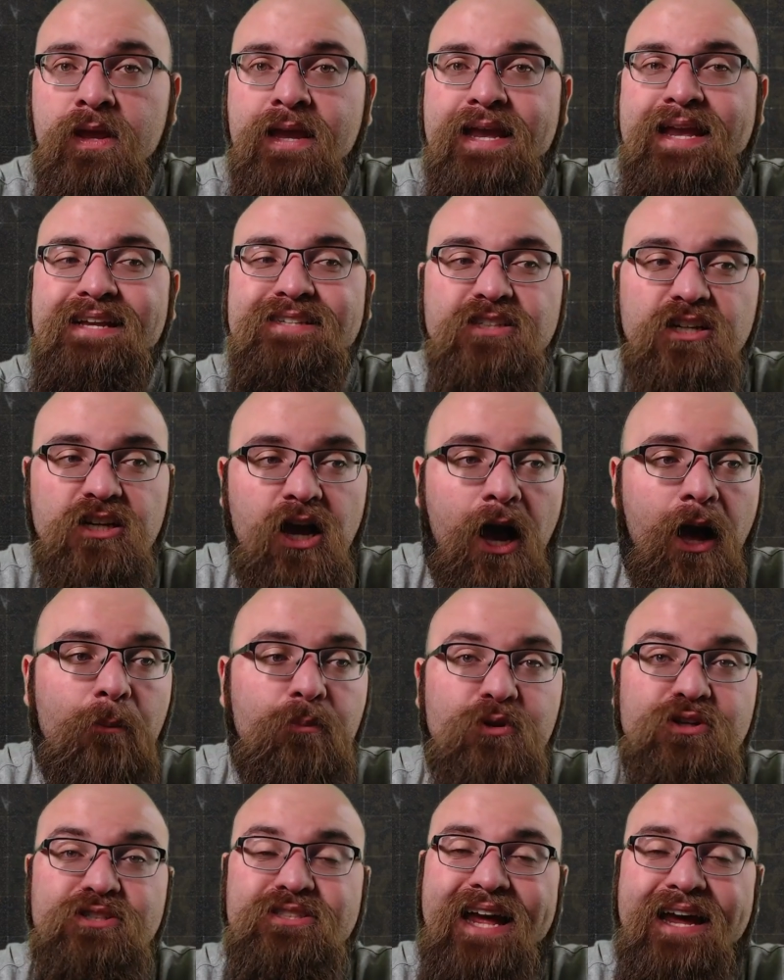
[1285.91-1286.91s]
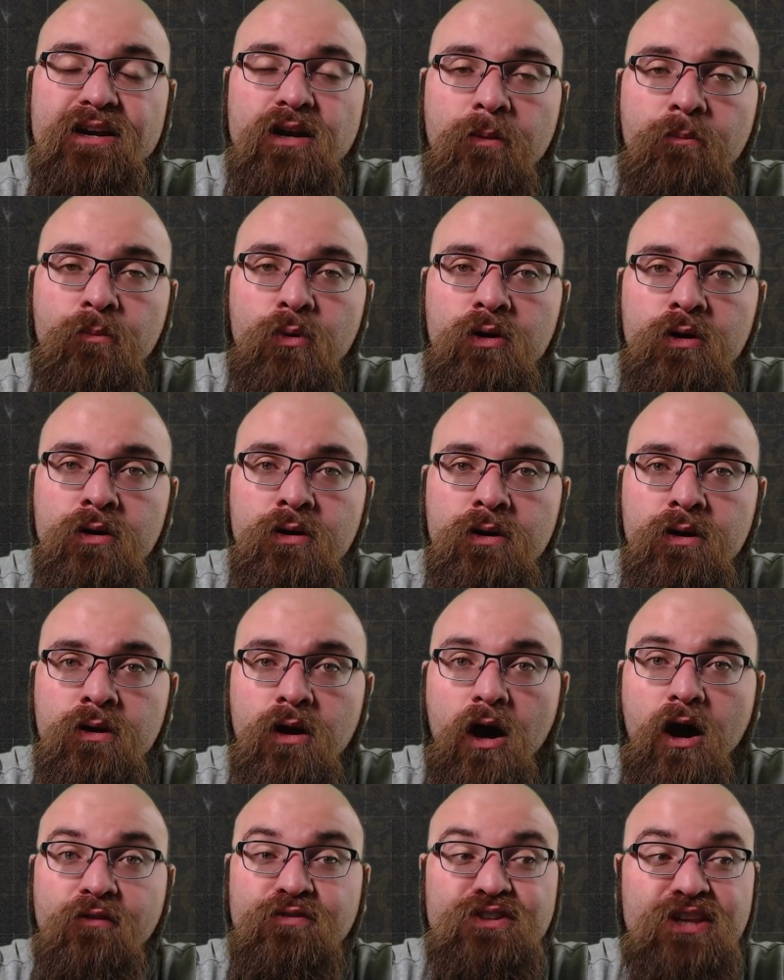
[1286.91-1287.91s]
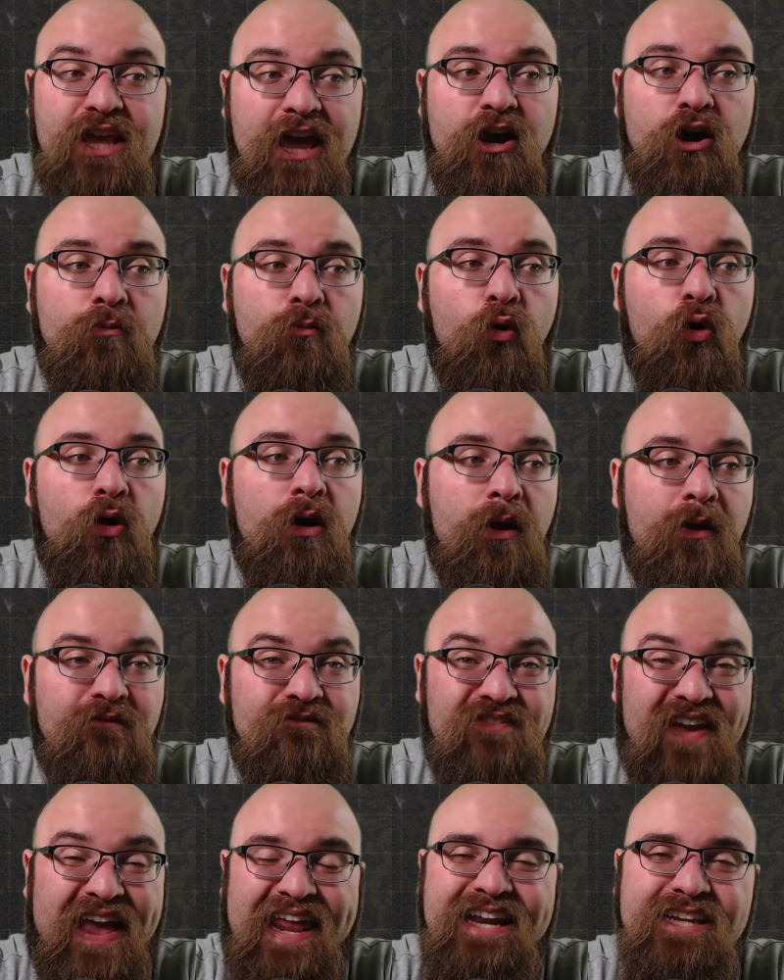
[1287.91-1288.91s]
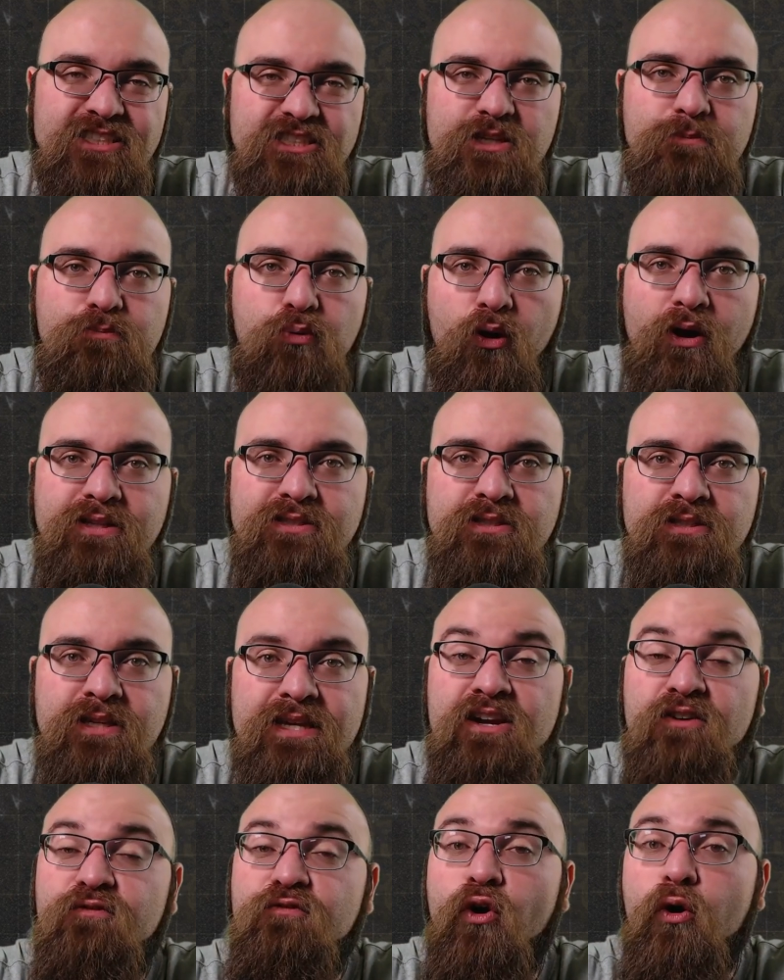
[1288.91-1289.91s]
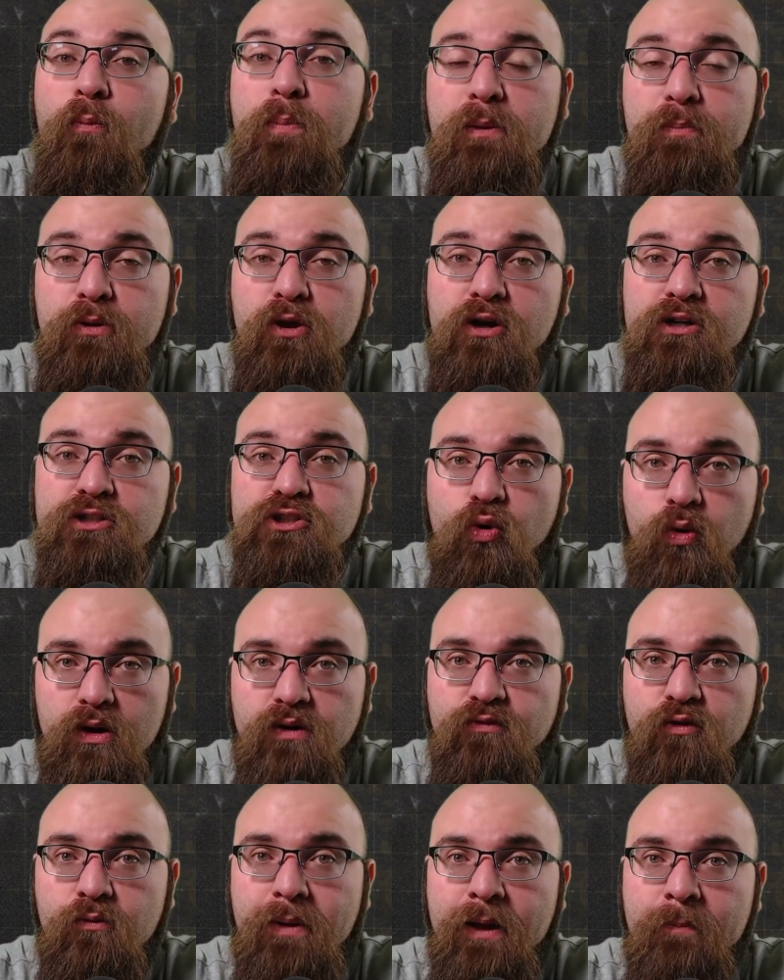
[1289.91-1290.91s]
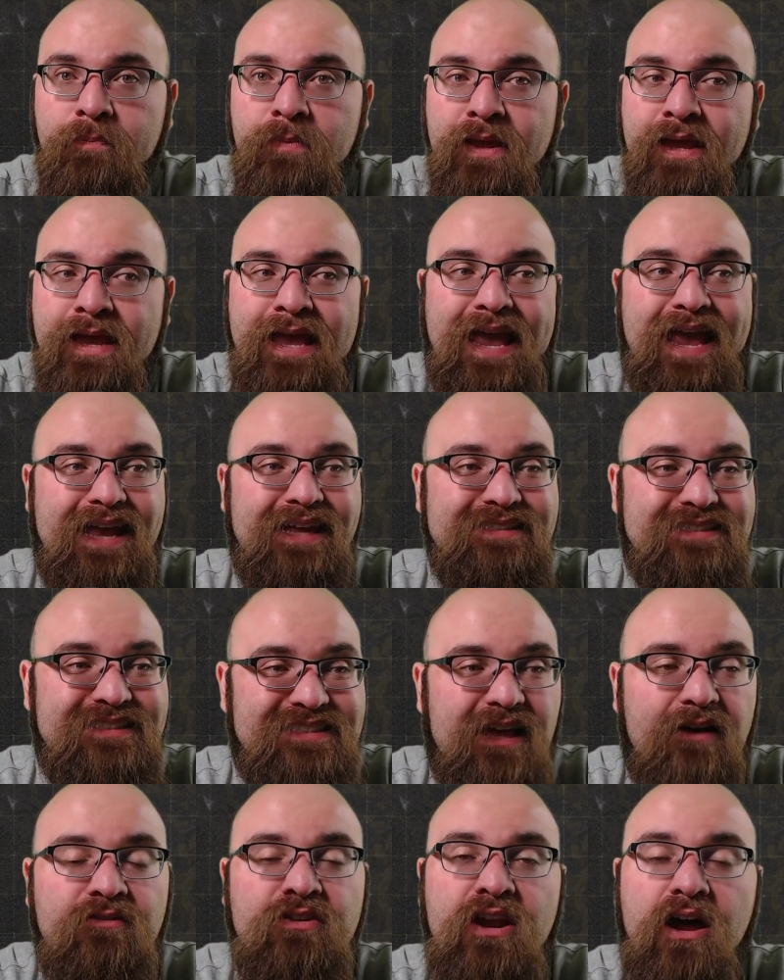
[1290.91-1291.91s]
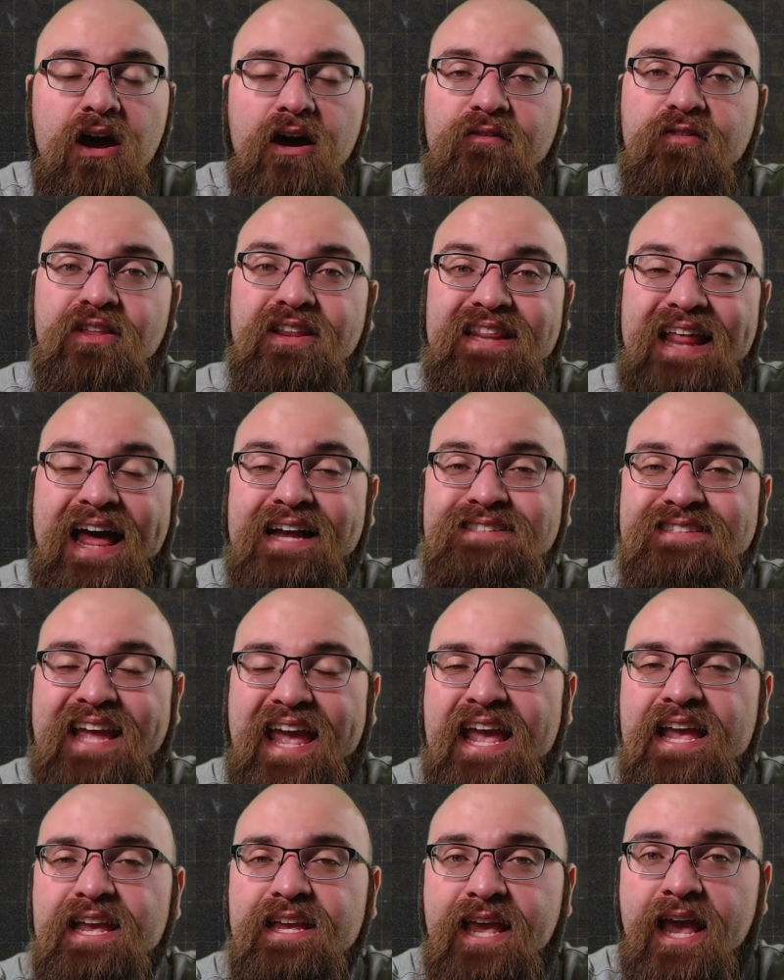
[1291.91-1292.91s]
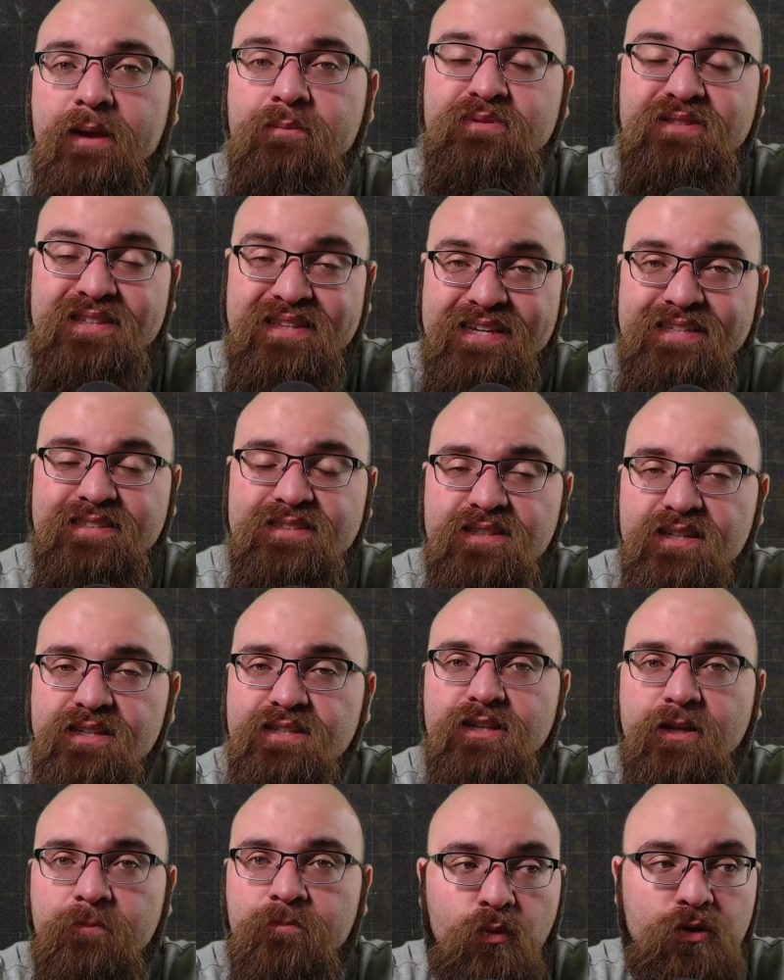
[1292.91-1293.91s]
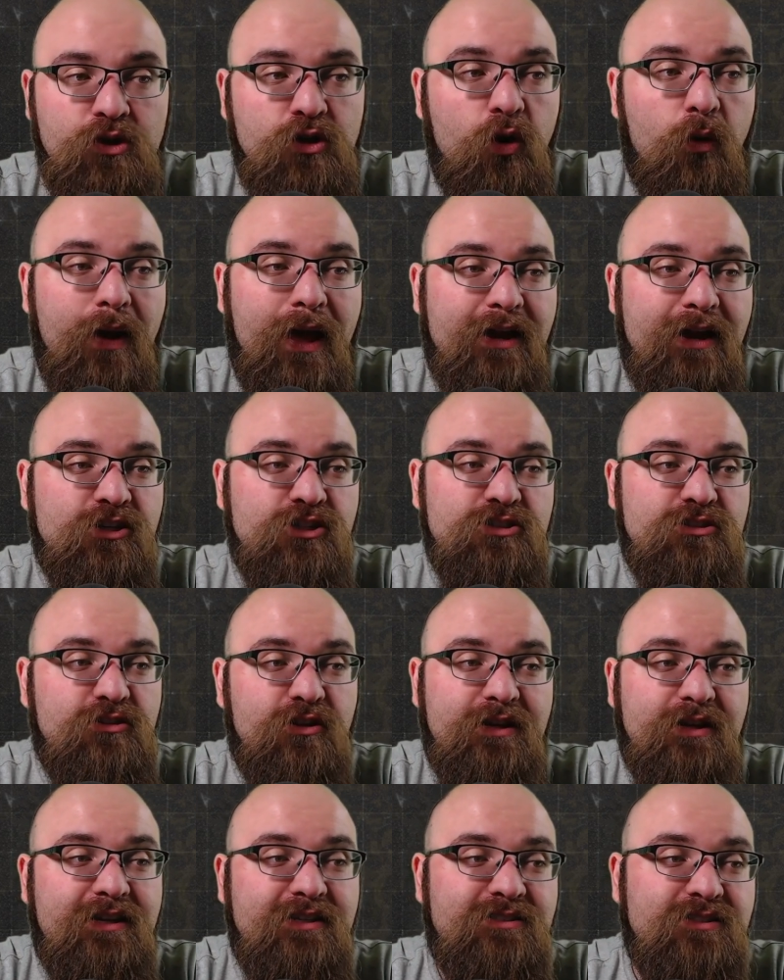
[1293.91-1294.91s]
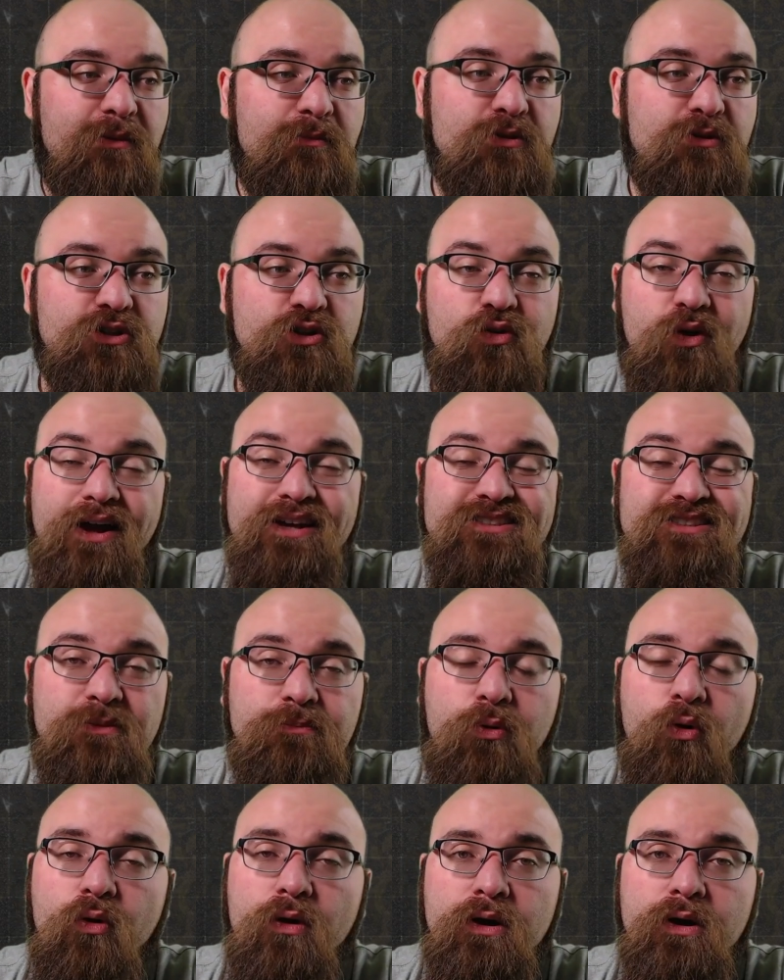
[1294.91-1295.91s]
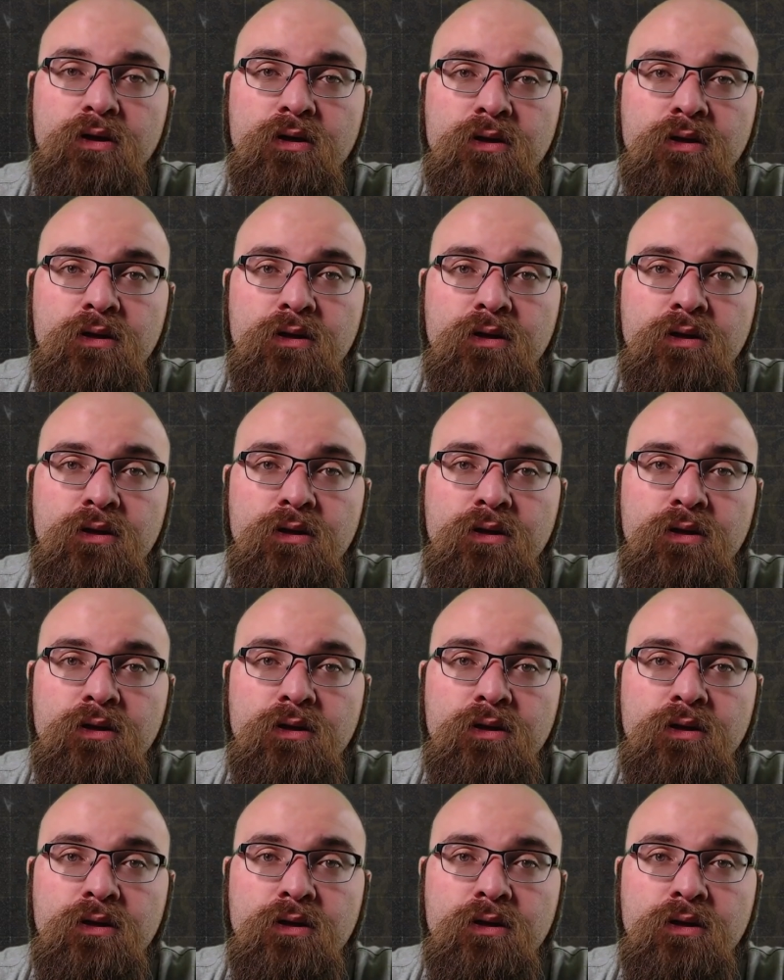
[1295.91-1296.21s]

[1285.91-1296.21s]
He's accomplished that number of 10 or more fantasy points in a full PPR scoring format in 7 out of the last 8 games this season. When you go ahead and just look at his numbers across the board,